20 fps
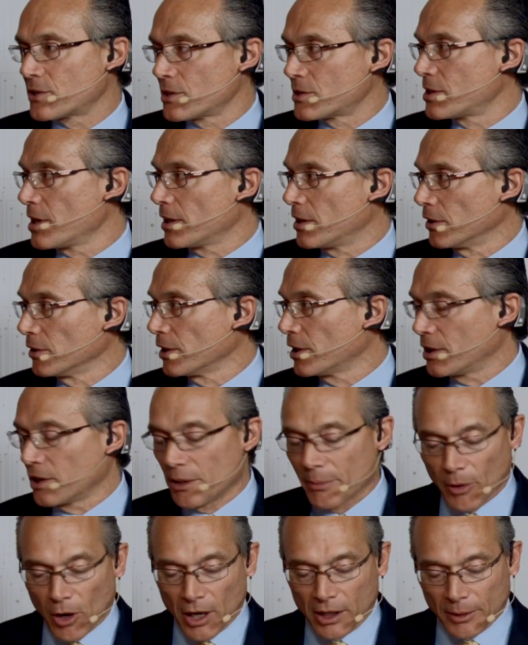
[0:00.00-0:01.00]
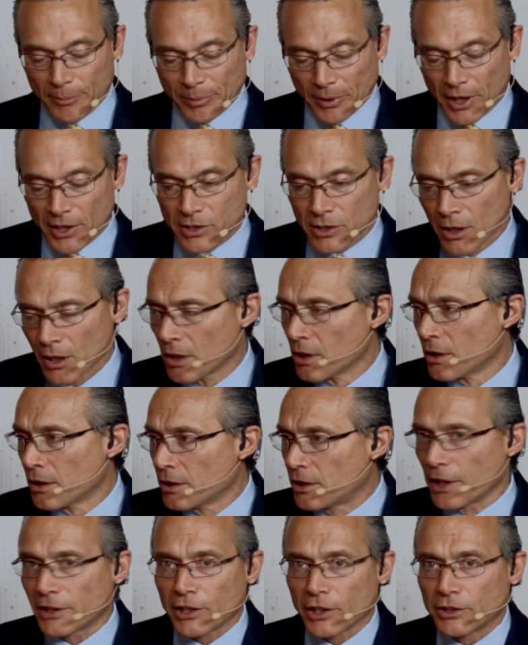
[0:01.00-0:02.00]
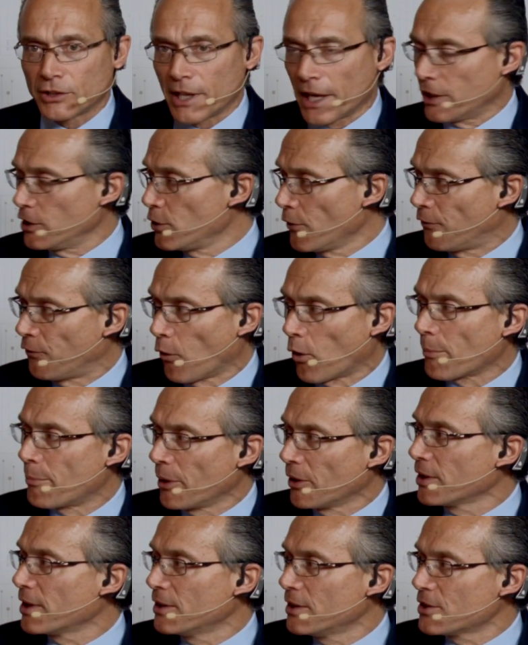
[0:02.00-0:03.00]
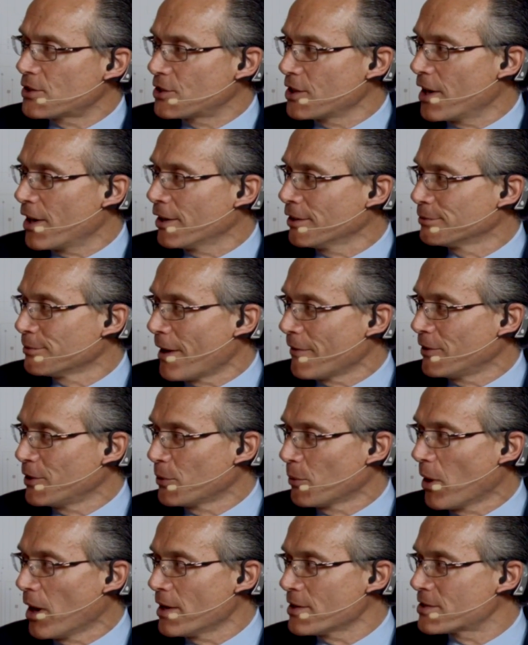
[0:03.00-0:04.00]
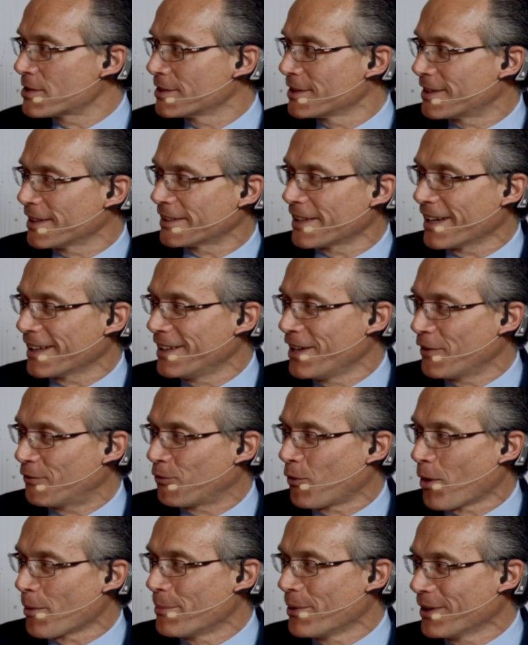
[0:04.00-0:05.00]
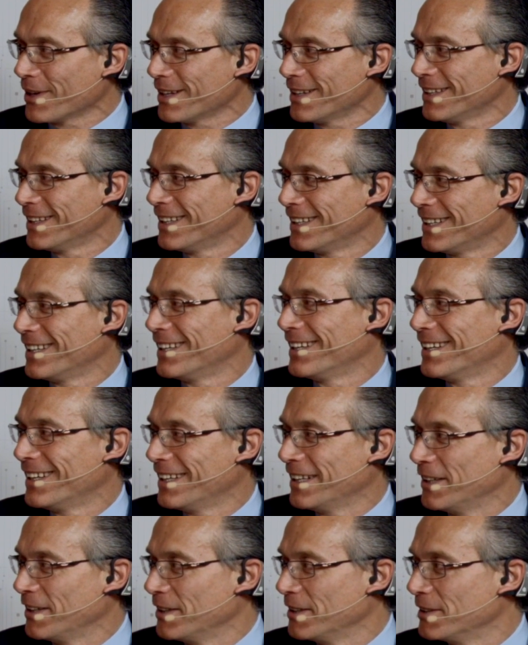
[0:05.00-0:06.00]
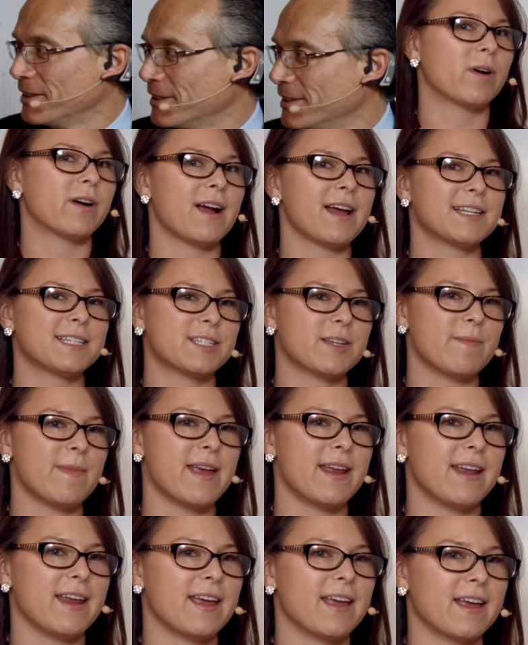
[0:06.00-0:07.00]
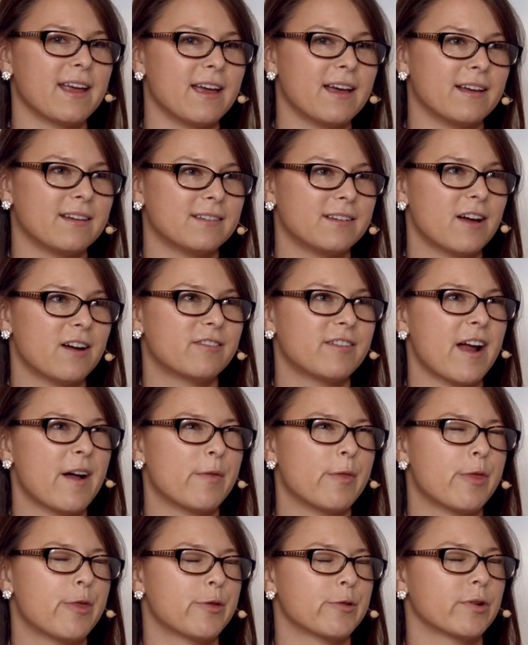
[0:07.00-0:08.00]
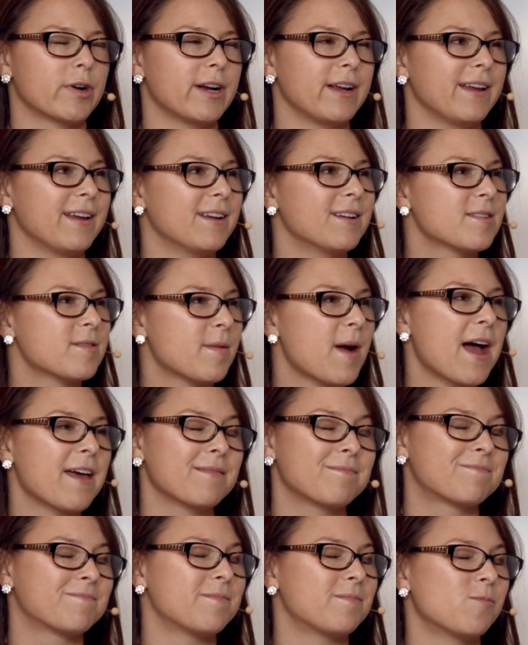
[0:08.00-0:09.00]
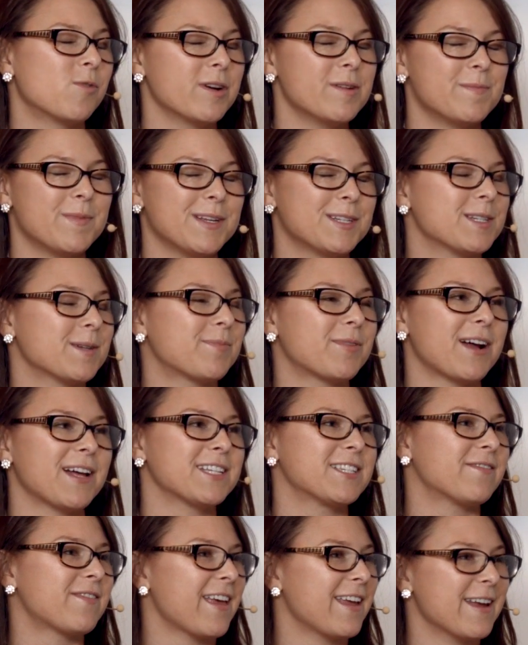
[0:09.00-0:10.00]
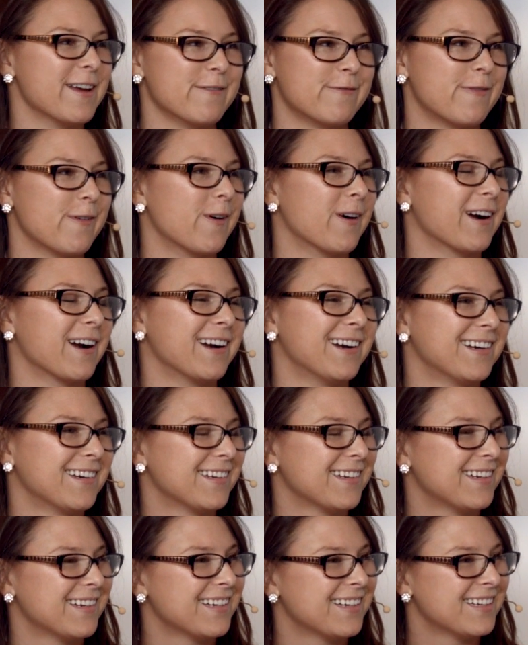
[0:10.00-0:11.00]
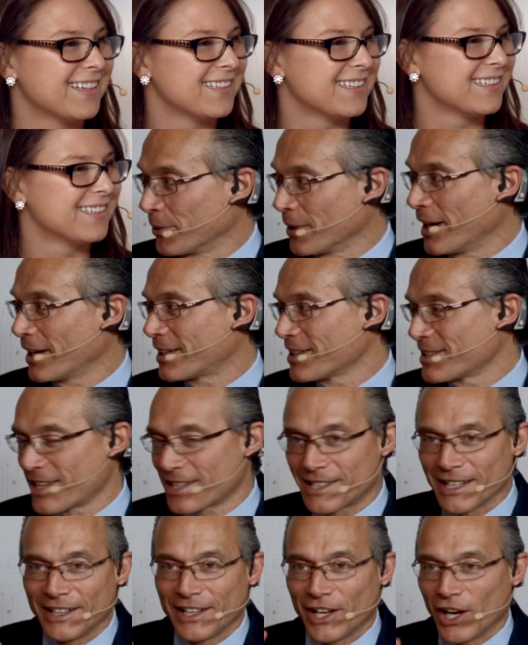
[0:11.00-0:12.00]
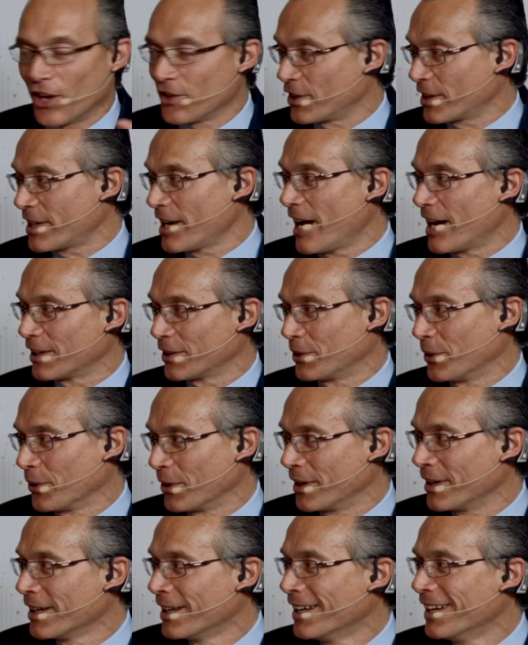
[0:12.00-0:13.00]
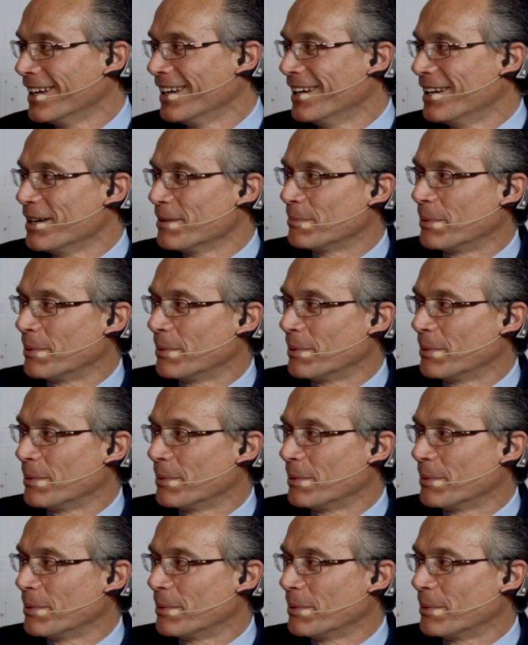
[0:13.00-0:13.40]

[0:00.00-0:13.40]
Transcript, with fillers: You say they're leading the marketplace. Think they, can do four billion this year, revenue-wise? You think they can hit four billion? Um, we're estimating around three. Three? I wouldn't be surprised if they hit four. I mean, it's hard to tell, right? Because it's in the other category. Yeah.